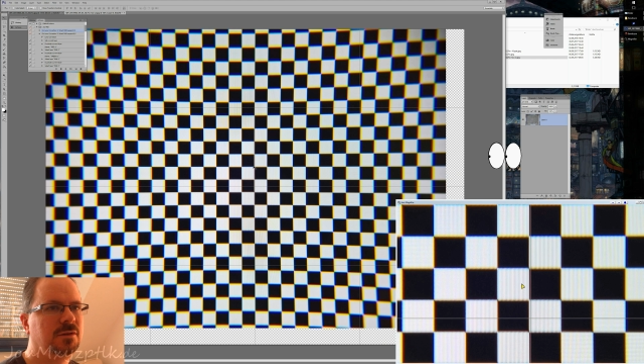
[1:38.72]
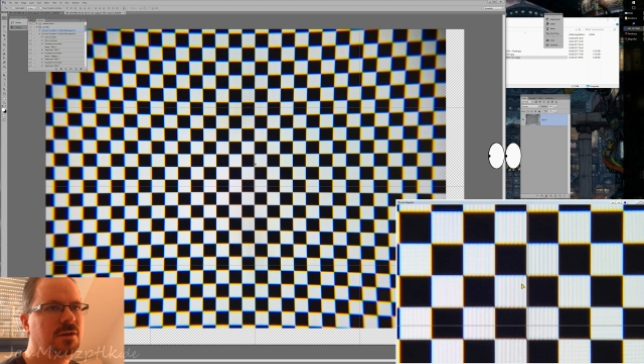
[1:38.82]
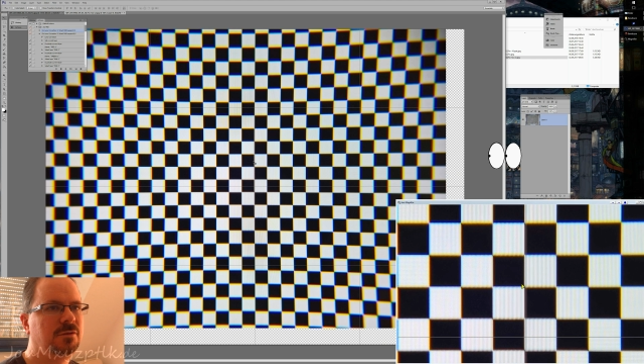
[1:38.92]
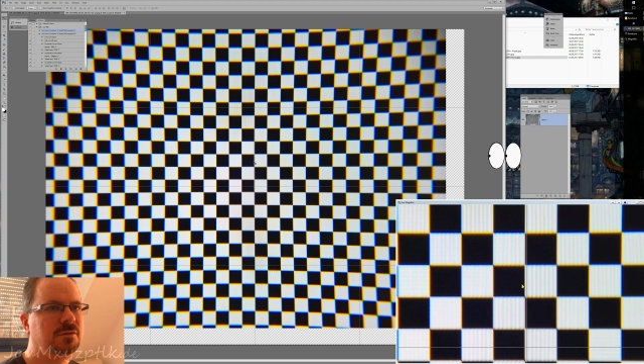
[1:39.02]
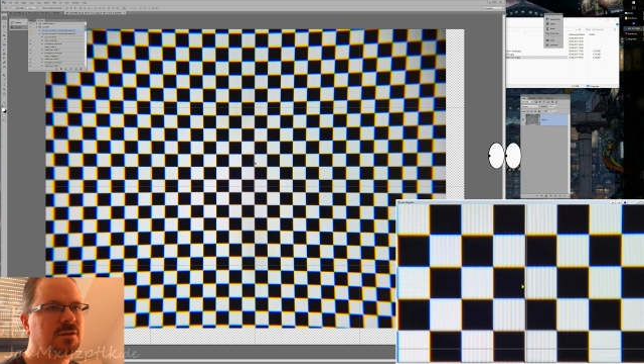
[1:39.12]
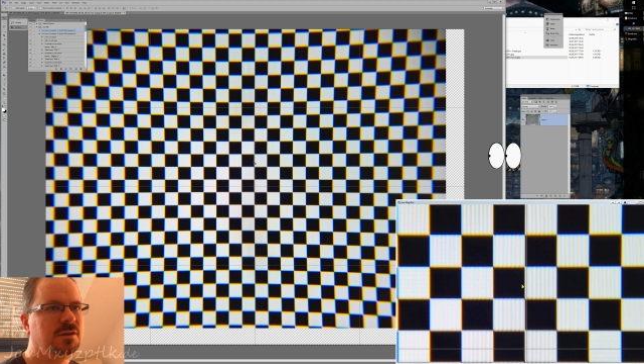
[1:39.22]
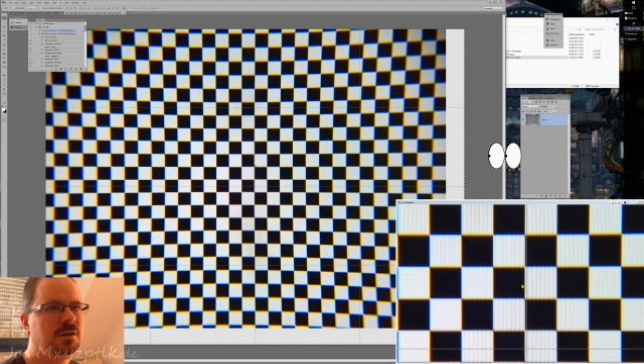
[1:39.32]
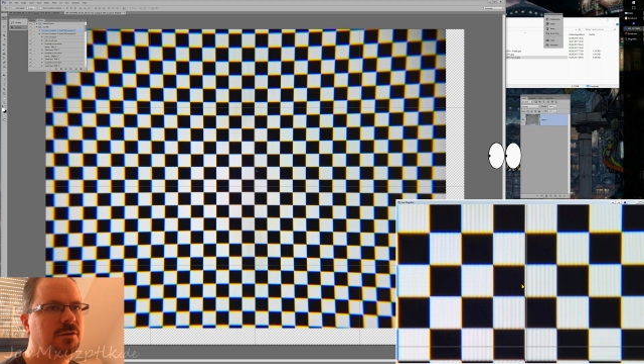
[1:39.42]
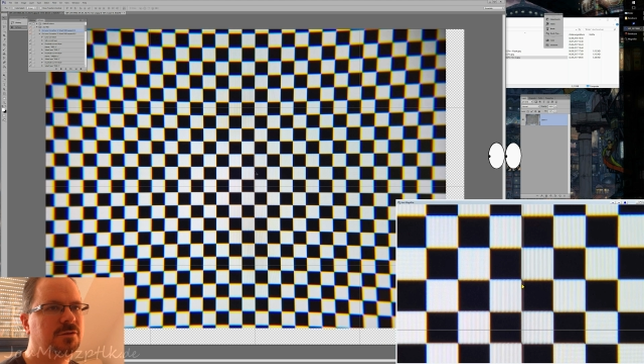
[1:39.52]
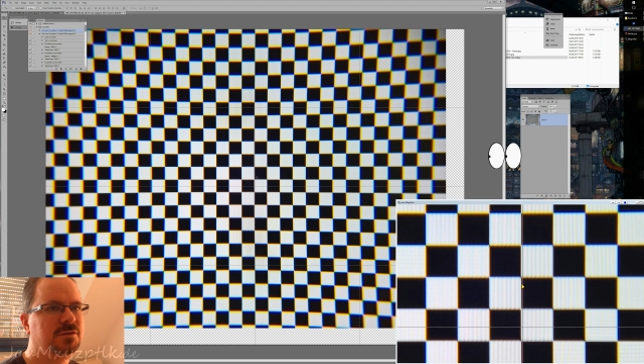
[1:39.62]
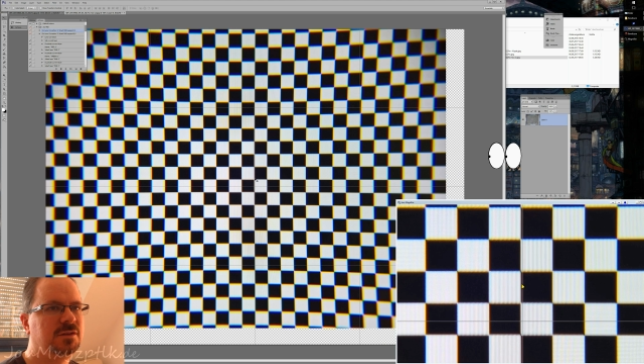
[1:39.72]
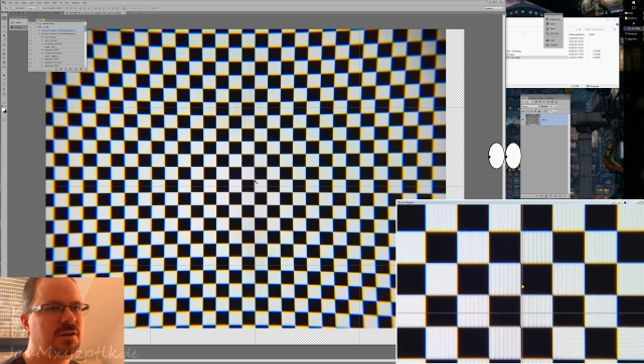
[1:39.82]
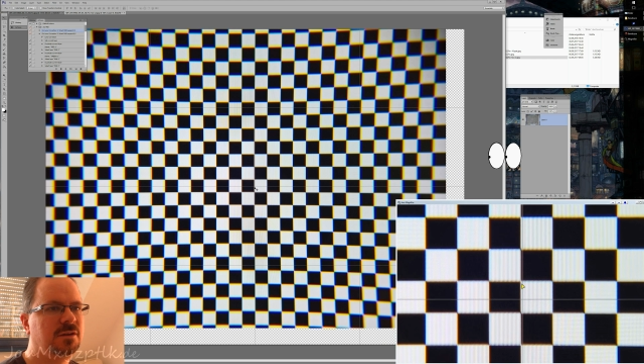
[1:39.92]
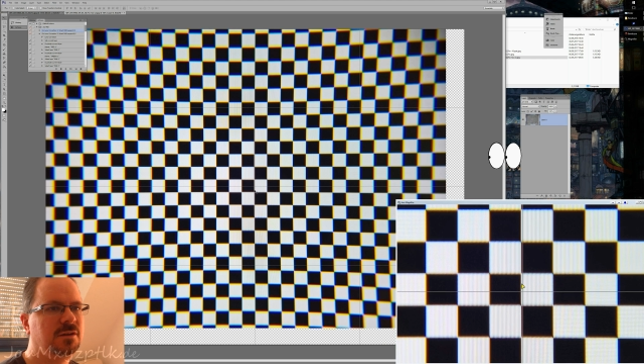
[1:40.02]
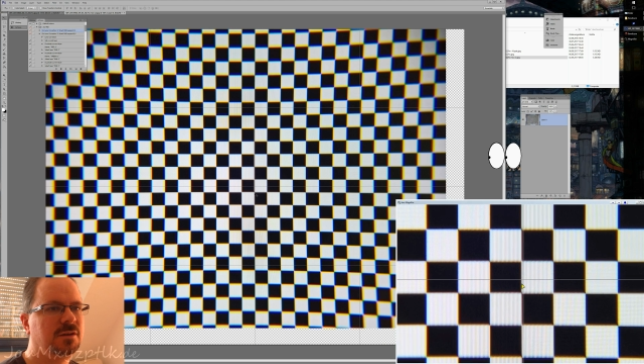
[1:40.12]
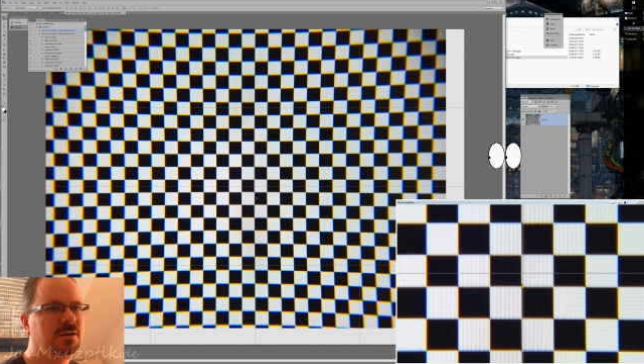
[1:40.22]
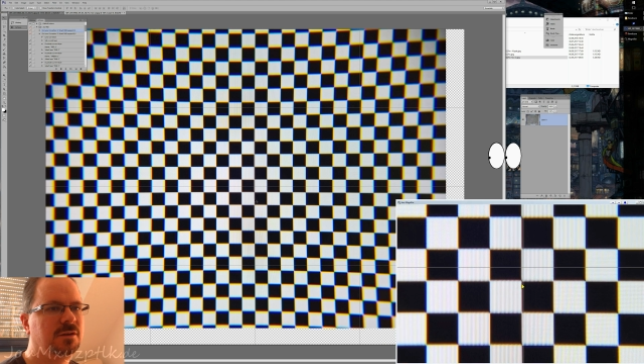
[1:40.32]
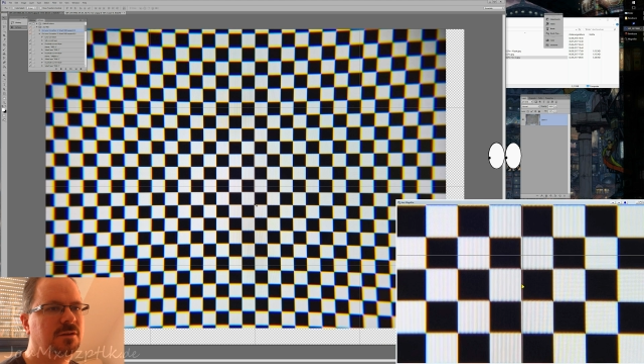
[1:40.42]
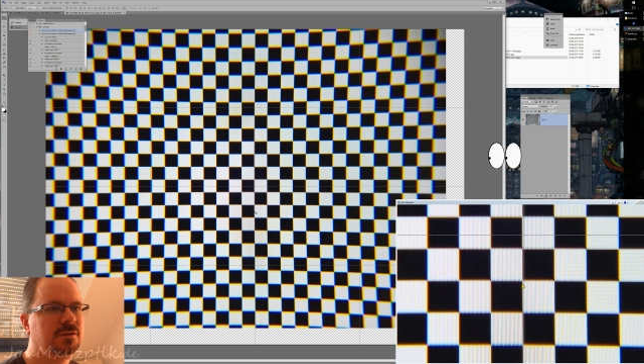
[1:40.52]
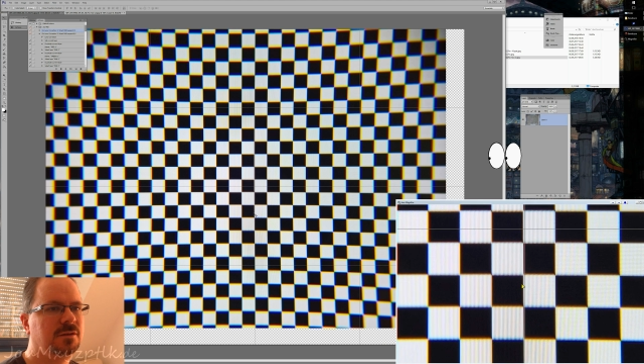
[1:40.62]
Here is the color starting
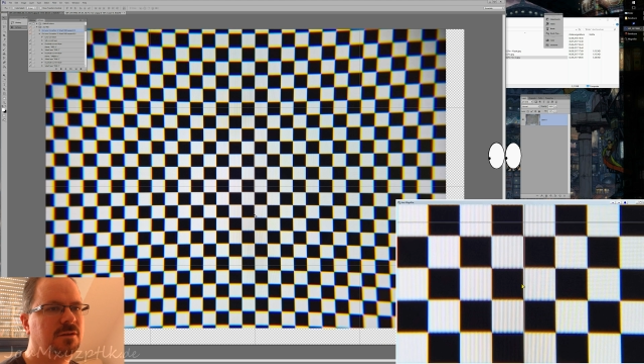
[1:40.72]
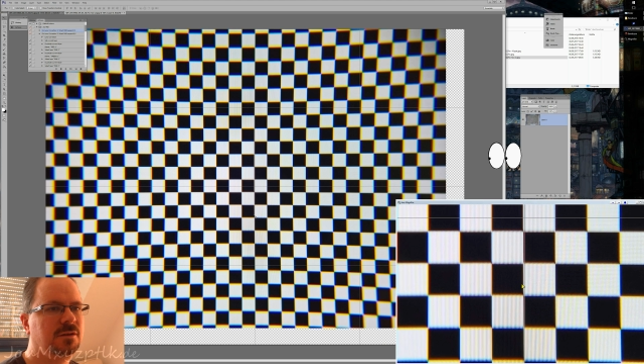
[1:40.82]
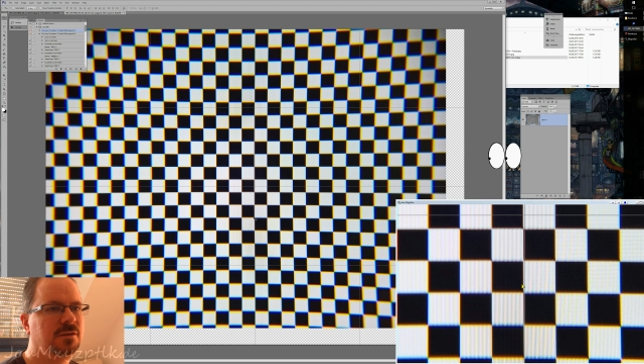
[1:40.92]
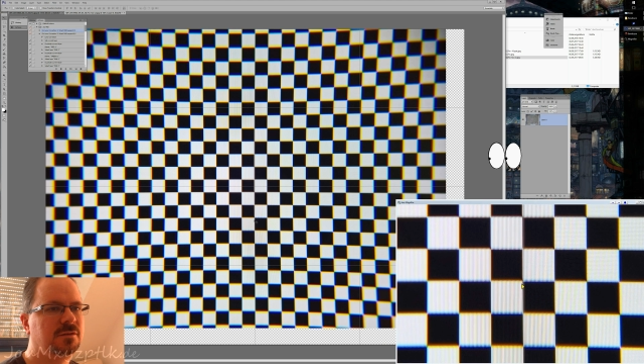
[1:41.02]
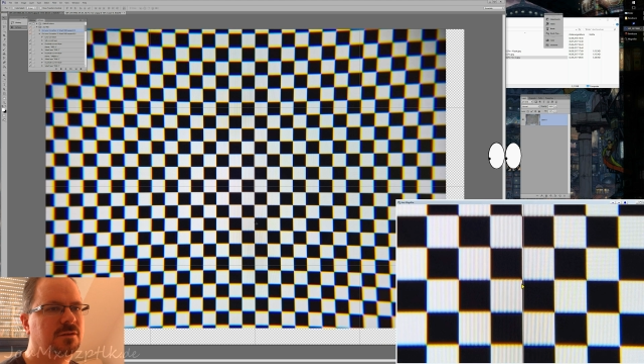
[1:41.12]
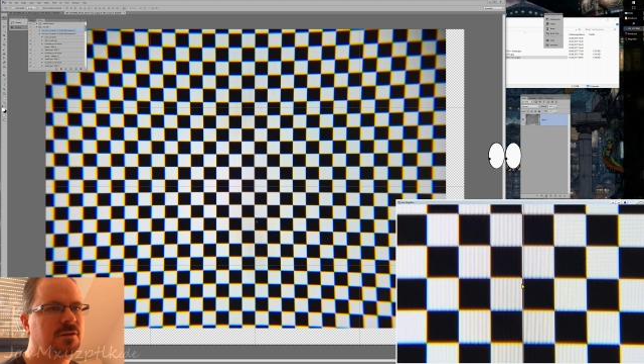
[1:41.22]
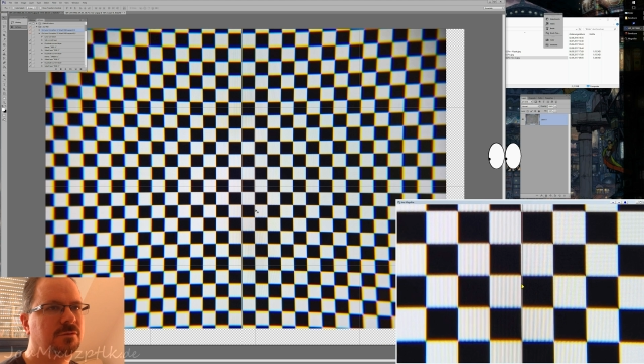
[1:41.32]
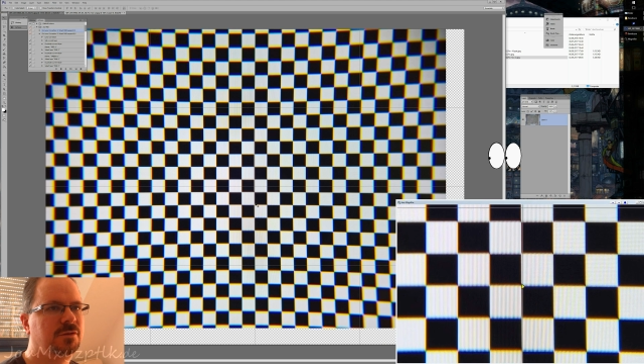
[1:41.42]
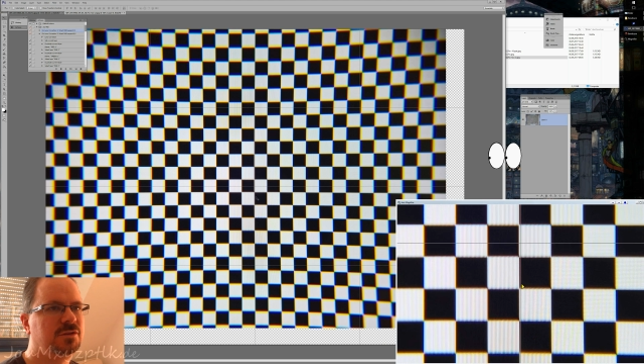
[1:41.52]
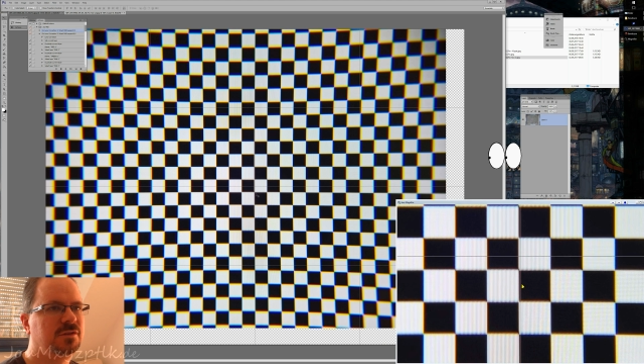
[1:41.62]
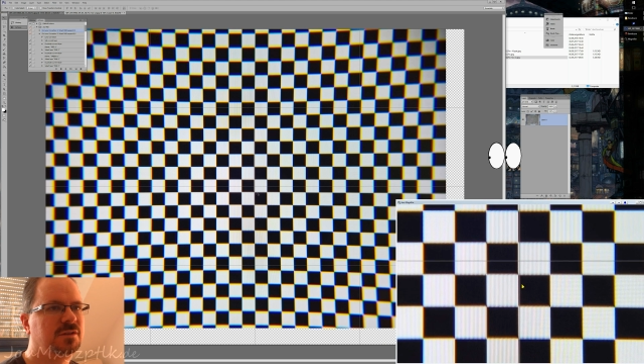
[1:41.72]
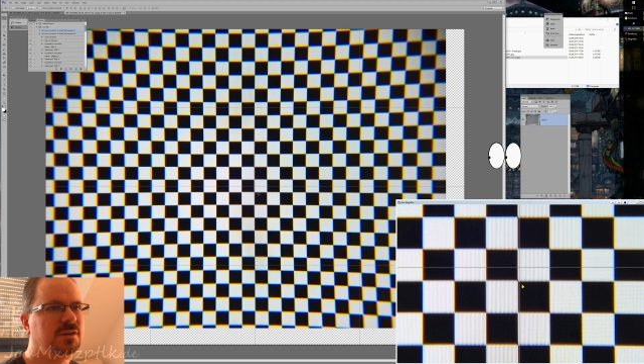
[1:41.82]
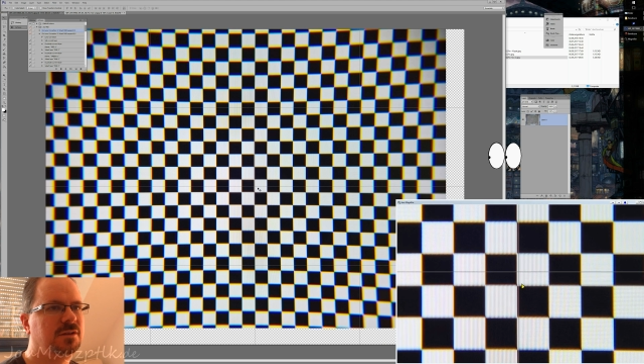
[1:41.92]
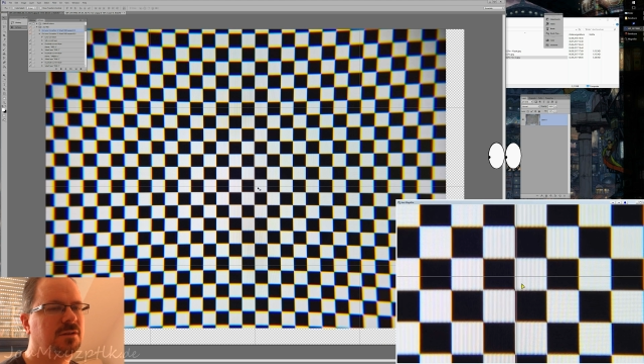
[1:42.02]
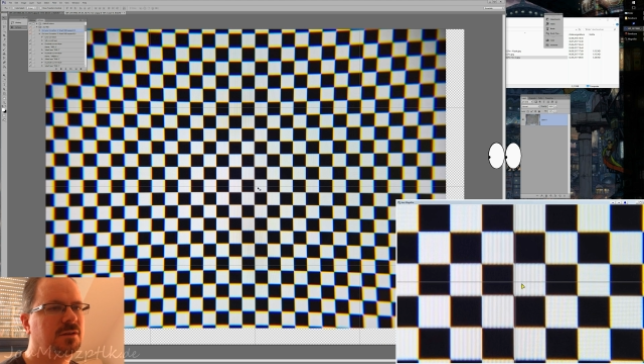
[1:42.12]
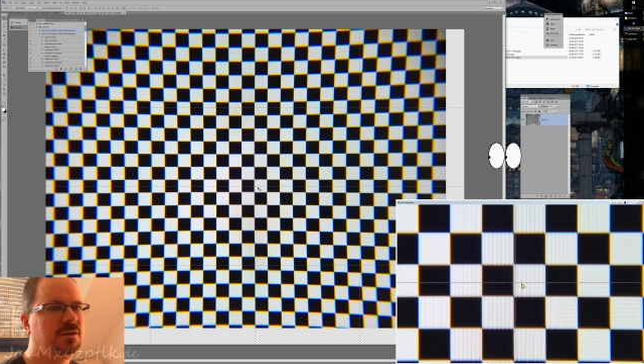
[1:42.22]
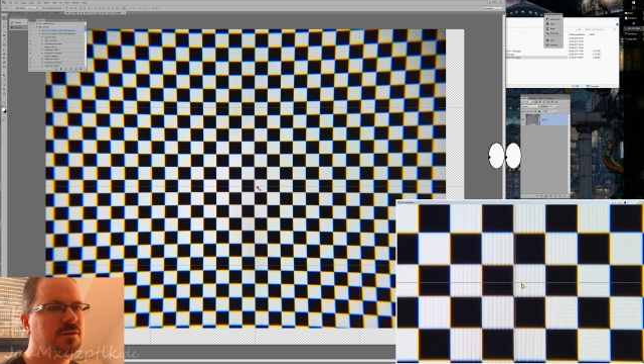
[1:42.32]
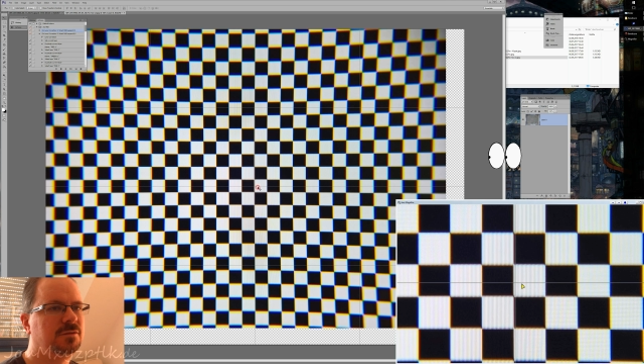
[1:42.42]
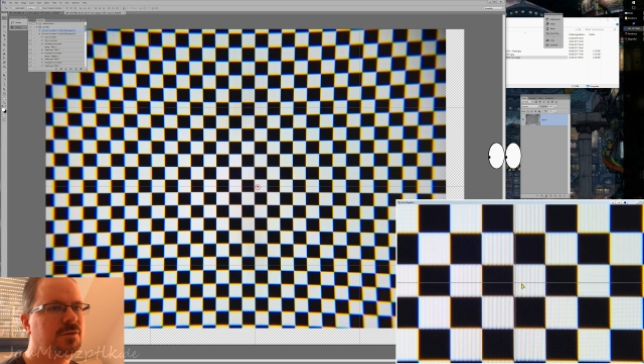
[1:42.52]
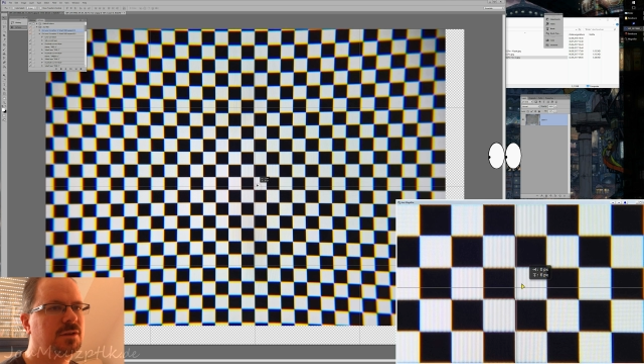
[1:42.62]
again, and here is the color fringing starting again
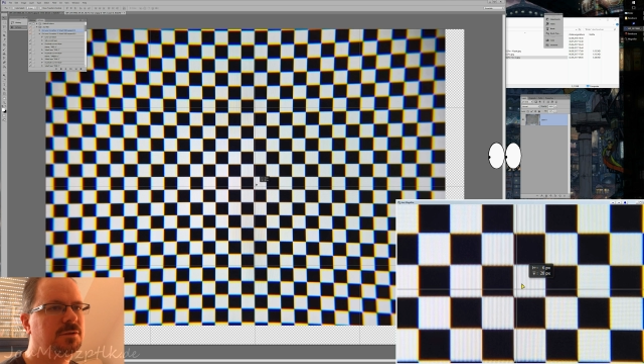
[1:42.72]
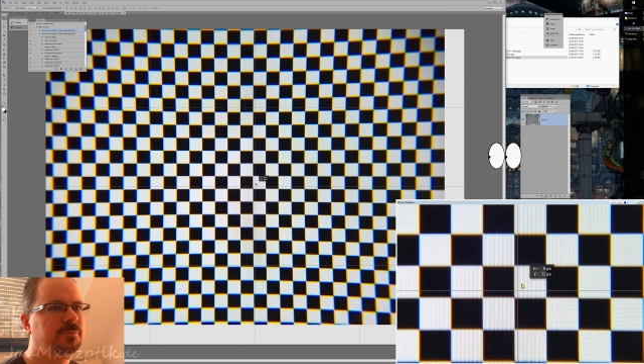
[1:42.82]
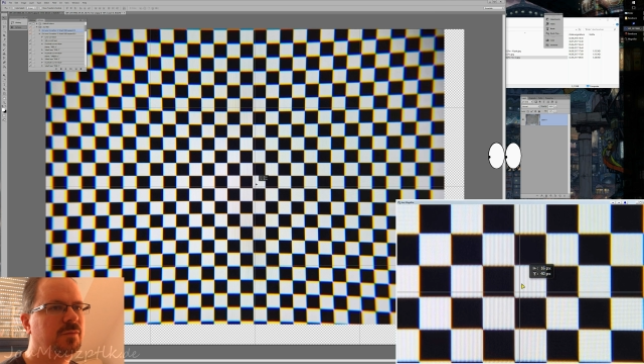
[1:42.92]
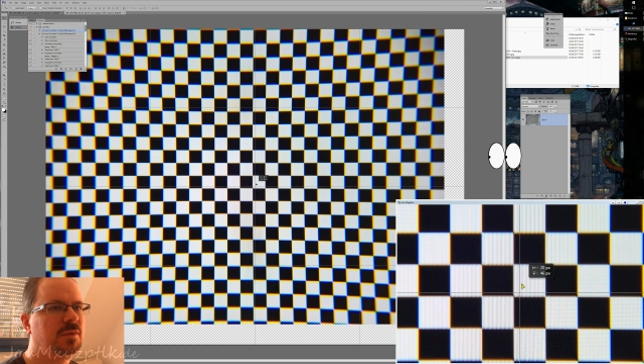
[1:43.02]
as well.